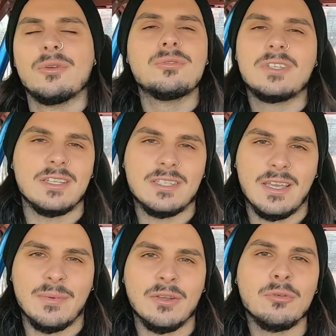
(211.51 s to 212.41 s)
who does
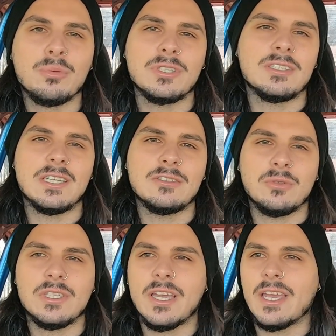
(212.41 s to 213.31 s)
that, man? Who puts a
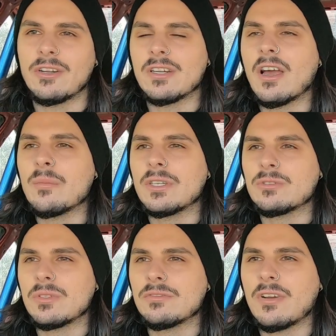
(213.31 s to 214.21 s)
T28 on an
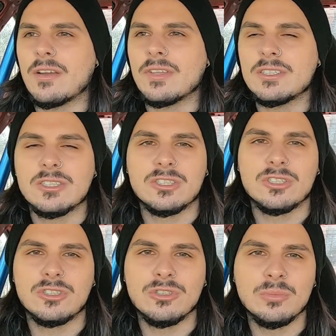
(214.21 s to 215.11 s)
RB25? That's just
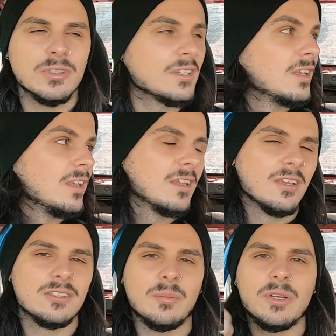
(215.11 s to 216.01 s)
stupid.
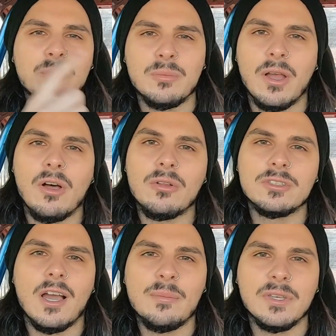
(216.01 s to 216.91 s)
So I'm going to put my old
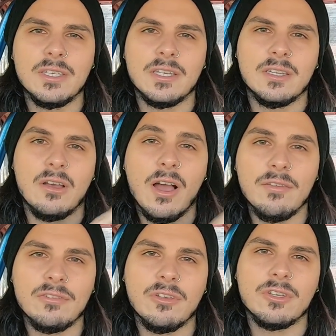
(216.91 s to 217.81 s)
Hypergear high
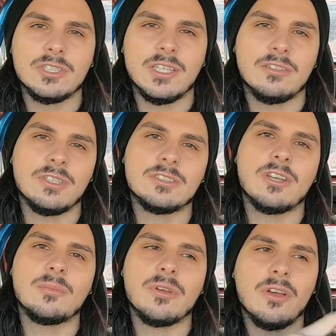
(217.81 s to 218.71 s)
flow G3
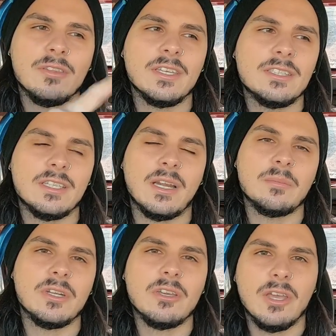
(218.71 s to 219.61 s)
turbo on this, and I'm
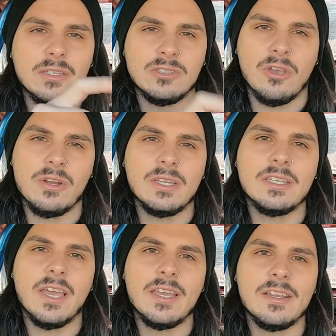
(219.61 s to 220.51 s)
going to go internally
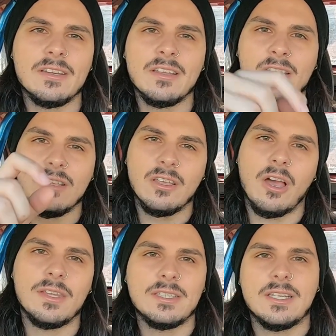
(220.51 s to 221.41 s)
gated
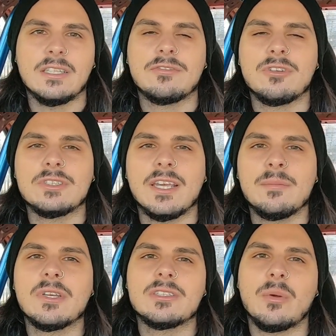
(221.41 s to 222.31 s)
on this
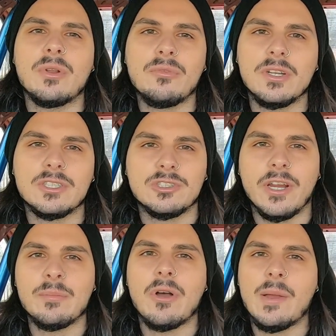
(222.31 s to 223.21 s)
S14 because I want to run a
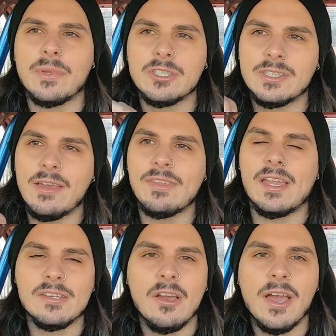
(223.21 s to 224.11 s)
straight pipe and just have
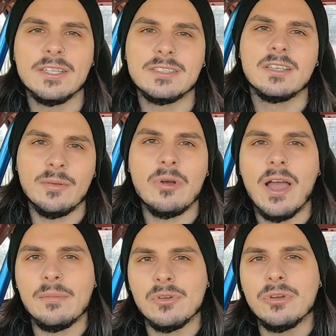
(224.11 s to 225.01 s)
that nice straight
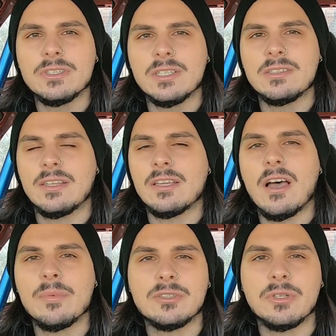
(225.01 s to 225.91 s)
pipe noises that the
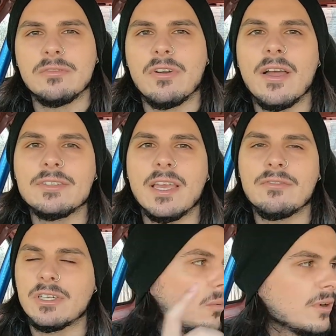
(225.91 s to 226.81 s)
RB25s
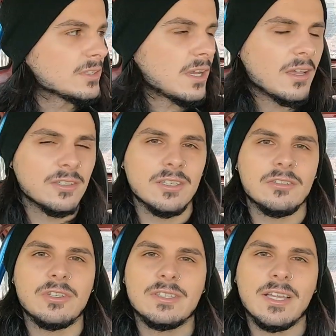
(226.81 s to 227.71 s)
have. Whereas the
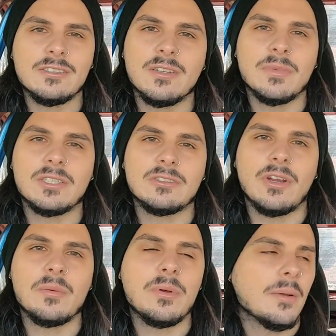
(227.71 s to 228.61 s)
R33, that's going to be a
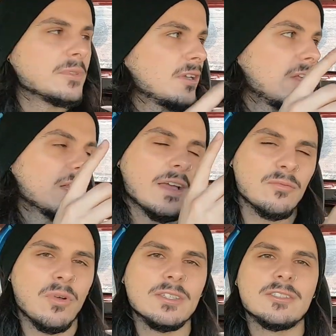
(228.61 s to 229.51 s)
screamer pipe. So I'll have
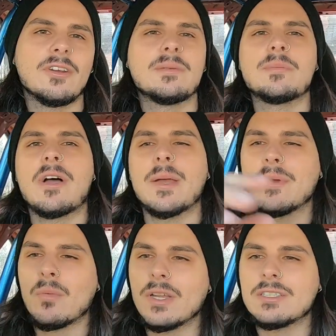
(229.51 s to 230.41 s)
one screamer pipe
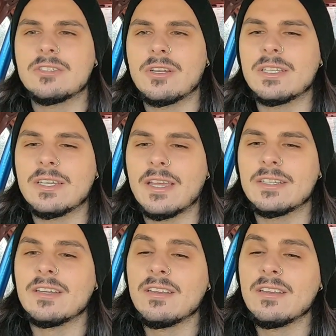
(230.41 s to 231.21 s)
and one internally gated.